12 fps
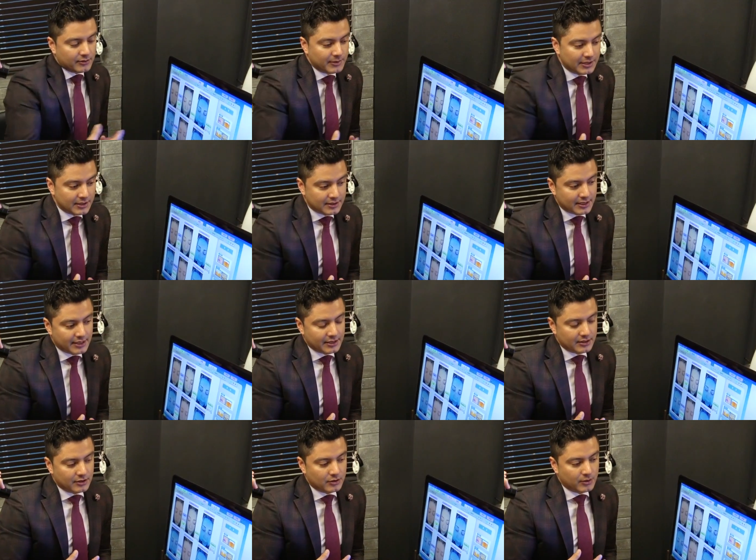me
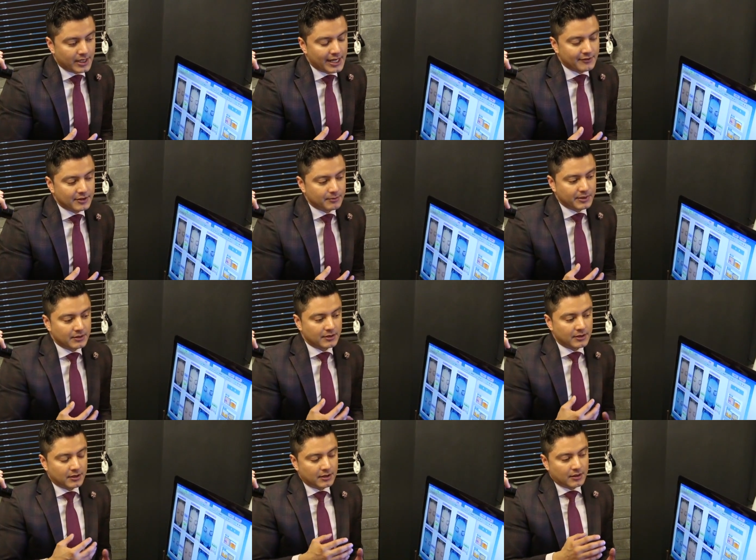that you haven't been